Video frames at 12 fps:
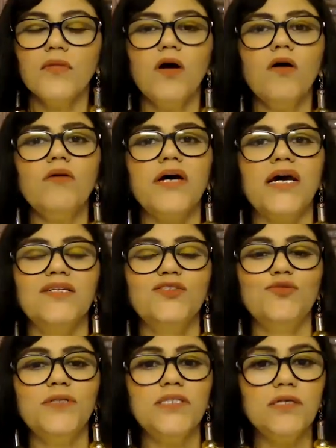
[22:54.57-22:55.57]
All right,
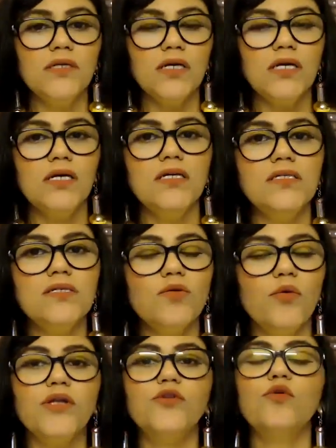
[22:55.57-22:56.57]
Jupiter is
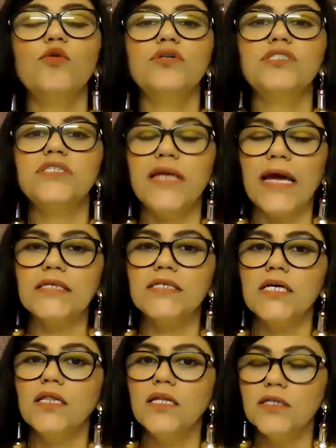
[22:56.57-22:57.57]
going to go direct
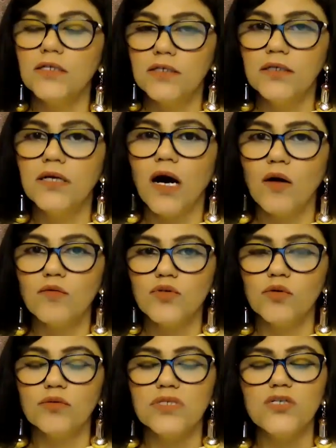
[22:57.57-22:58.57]
in the 3rd house
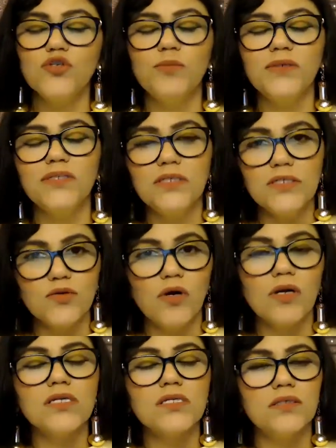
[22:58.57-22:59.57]
zone. See, Jupiter is not
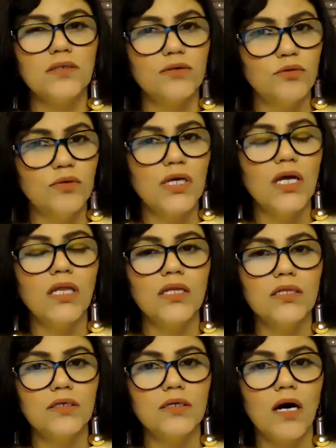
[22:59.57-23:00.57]
considered good in the
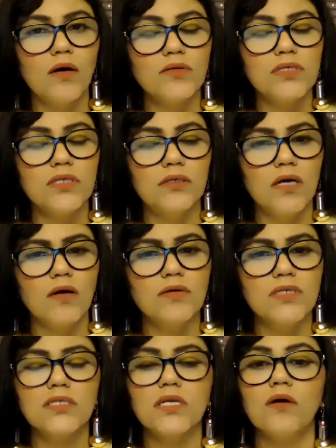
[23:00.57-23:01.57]
3rd house,
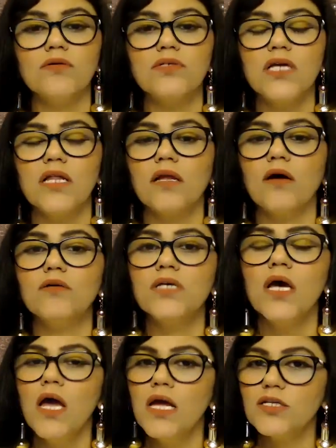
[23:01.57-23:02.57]
6th house, 10th house.
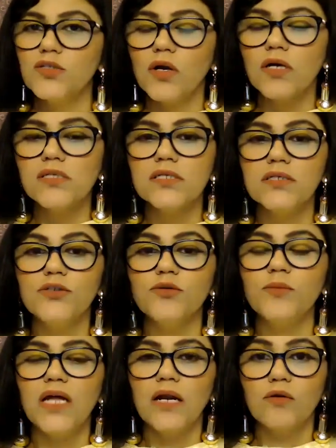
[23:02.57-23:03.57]
It's not considered to
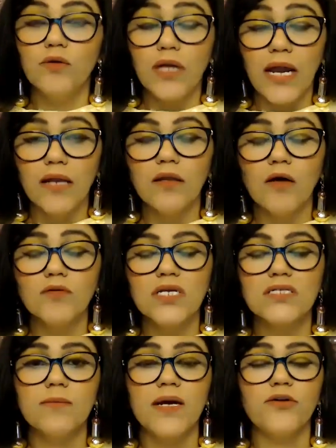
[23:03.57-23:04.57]
be that good. 8th house,
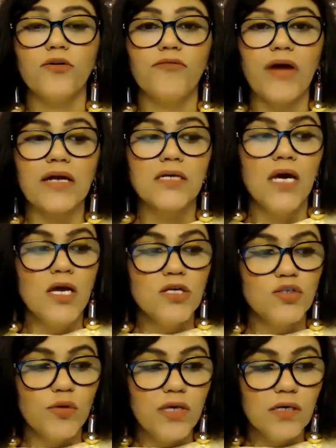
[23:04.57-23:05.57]
as a matter of fact.
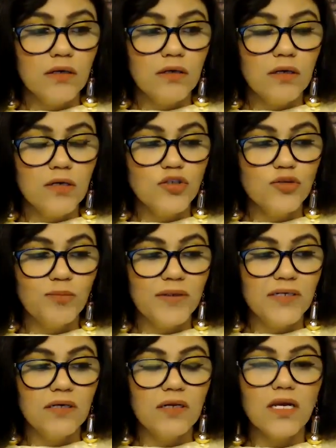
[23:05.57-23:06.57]
So here,
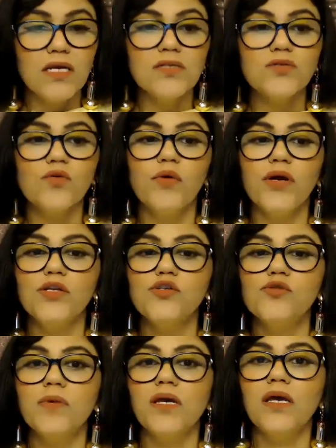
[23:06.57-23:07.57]
Jupiter is going to
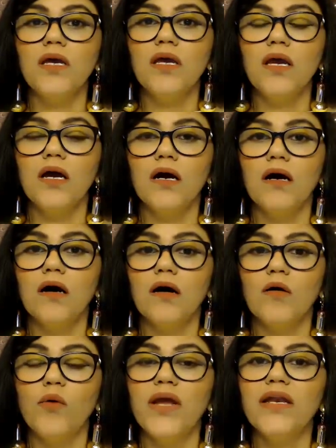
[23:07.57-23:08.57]
be
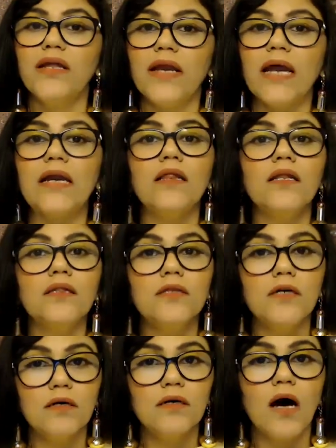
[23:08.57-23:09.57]
going direct in the
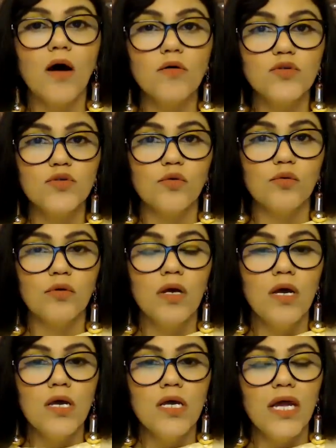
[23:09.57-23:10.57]
3rd house zone.
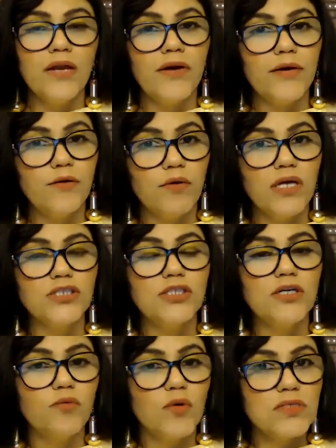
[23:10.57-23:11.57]
In retrogression,
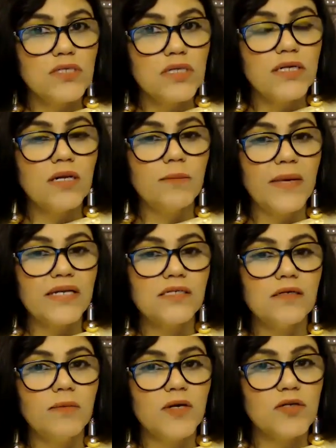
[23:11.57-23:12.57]
it was a little
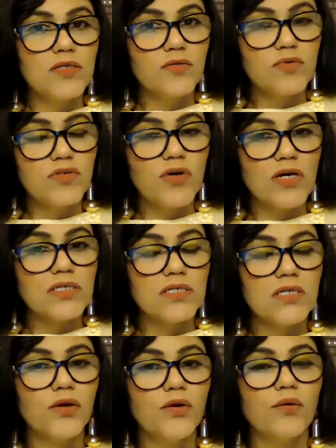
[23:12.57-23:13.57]
better because it was
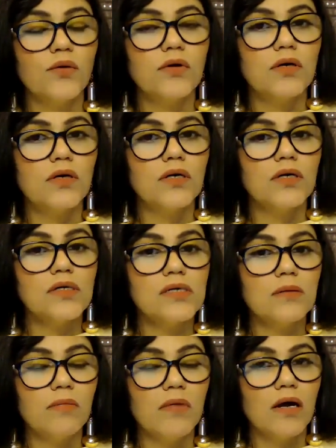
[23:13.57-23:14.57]
transiting your
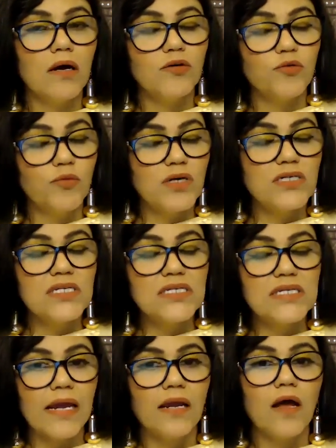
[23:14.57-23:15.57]
towards the
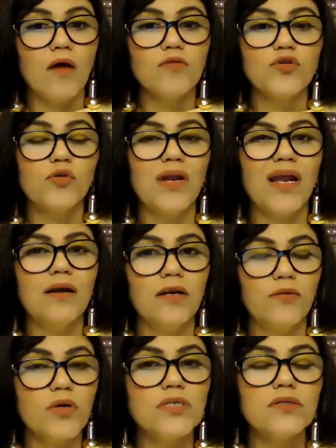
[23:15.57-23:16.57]
2nd house zone, and it
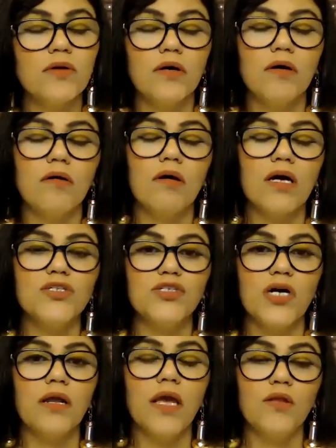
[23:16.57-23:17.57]
was
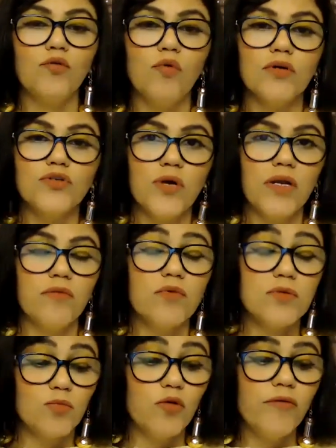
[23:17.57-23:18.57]
conjunct Ketu also, and it
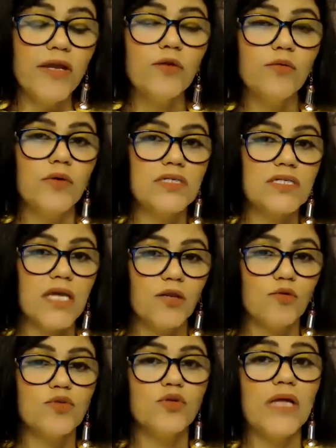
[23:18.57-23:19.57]
was moving towards
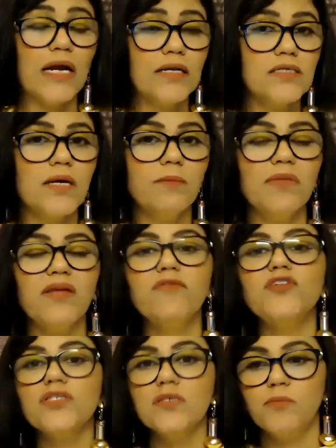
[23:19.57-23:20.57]
Ketu. So that is something which
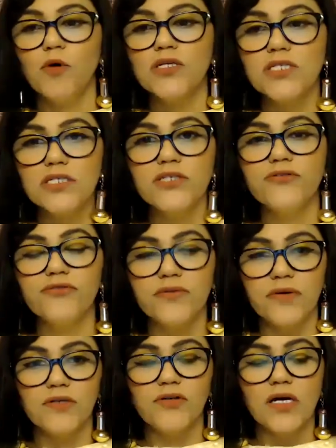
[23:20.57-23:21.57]
is a positive
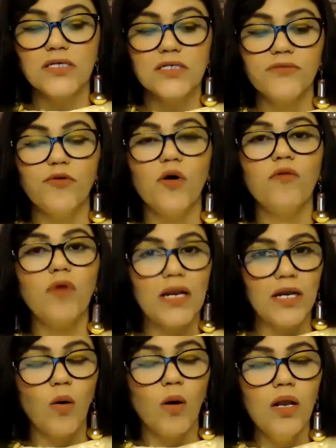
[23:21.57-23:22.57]
transit for one
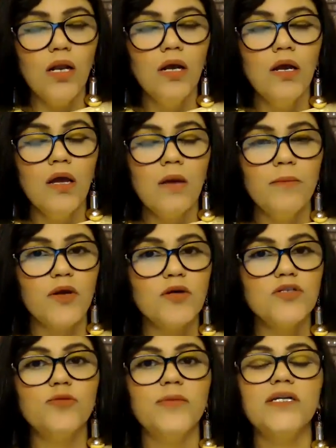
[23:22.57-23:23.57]
and all,
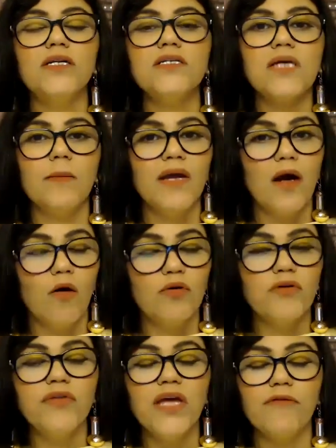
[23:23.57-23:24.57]
because Jupiter is coming out
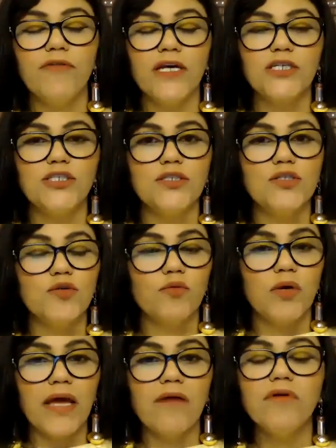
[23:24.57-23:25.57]
of the affliction. So
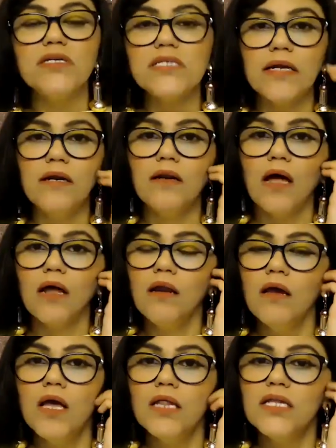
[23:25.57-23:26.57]
whatever said and done,
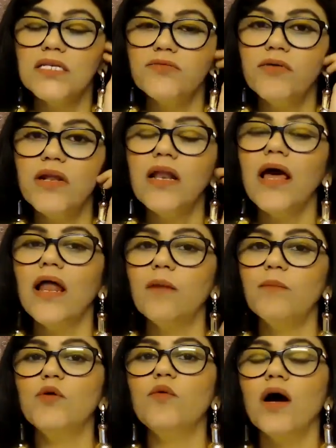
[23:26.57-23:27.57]
this will
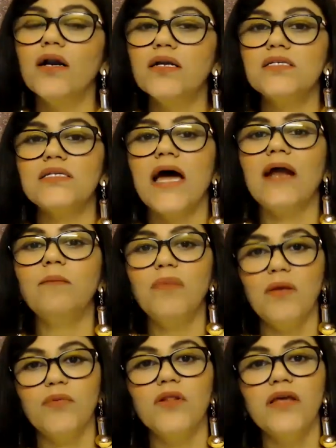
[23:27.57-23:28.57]
help you understand
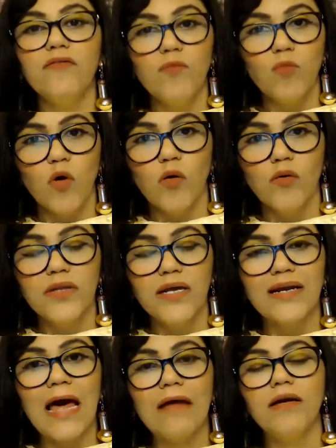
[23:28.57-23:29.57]
people even more. That
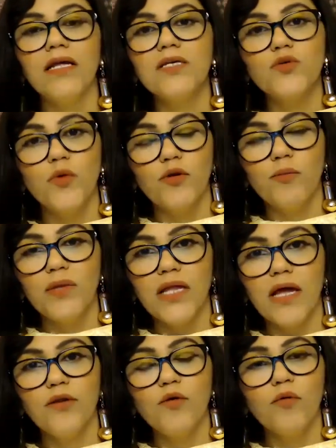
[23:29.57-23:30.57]
clarity is going to be
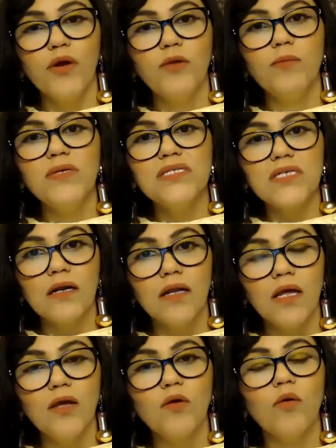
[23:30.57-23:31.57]
there. You're going to be
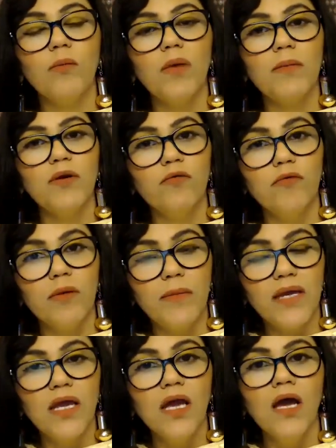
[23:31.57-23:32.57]
studying, or maybe you will be